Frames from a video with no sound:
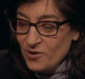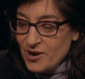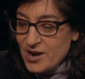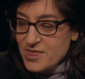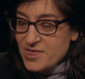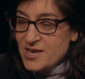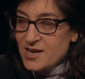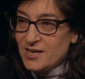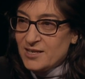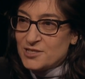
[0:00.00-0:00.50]
I
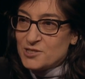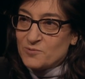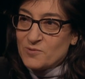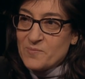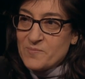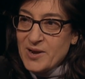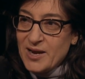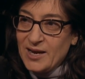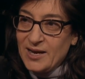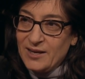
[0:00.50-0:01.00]
think it's
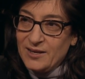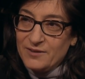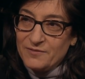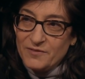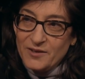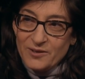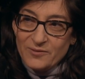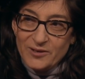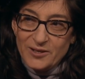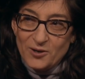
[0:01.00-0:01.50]
remained
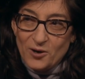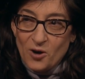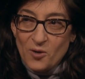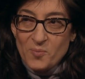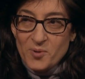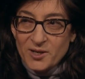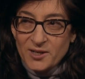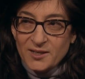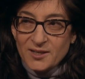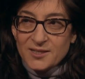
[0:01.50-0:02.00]
very
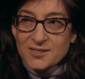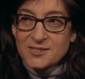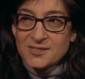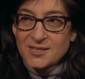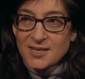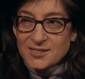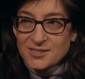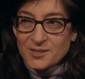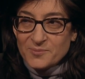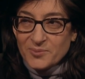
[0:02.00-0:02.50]
open and
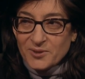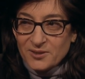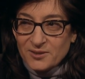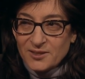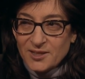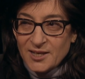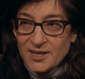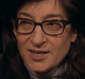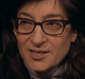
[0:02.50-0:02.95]
accessible